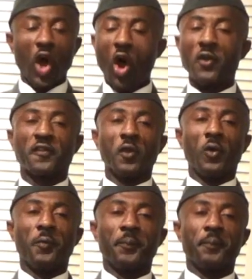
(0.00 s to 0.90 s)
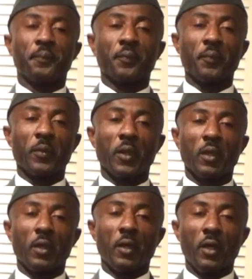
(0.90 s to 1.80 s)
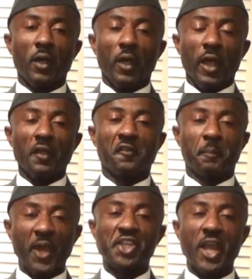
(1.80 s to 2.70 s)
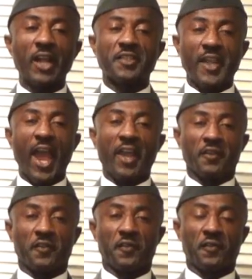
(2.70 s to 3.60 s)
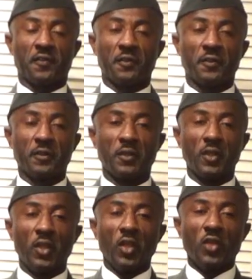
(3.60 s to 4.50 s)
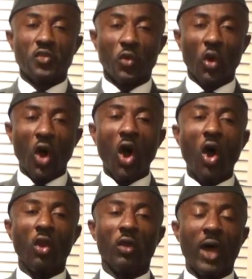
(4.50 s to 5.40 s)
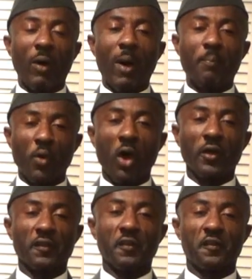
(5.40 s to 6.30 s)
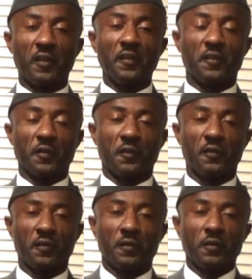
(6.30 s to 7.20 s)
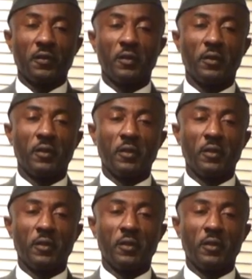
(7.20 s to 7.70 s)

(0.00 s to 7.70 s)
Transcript: And also, a special thanks to all our brothers and sisters